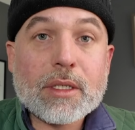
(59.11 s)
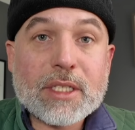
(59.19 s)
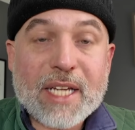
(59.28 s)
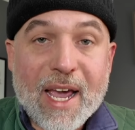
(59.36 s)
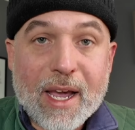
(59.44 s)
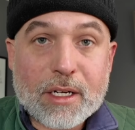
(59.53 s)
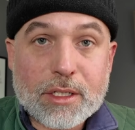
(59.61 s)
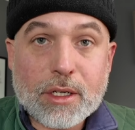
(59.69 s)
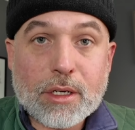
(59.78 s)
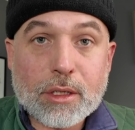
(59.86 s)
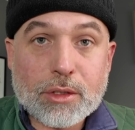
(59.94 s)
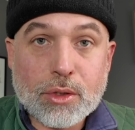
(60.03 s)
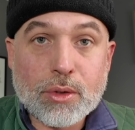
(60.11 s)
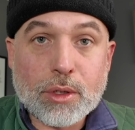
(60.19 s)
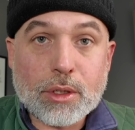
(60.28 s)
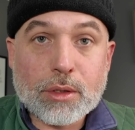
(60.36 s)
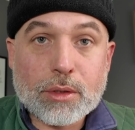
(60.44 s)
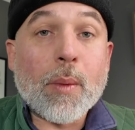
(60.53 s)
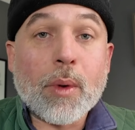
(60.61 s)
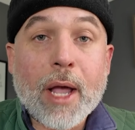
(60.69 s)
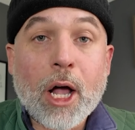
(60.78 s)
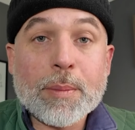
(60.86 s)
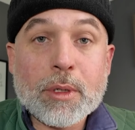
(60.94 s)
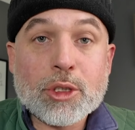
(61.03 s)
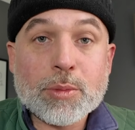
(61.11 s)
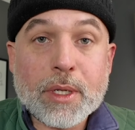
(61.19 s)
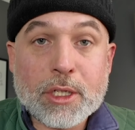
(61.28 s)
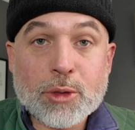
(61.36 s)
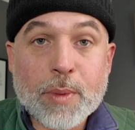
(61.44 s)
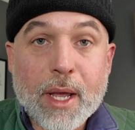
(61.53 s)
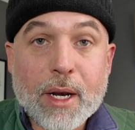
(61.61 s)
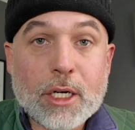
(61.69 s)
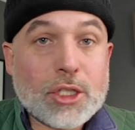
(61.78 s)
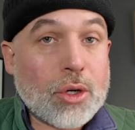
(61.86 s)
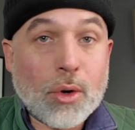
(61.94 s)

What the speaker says: tactical tool that will help you speak Spanish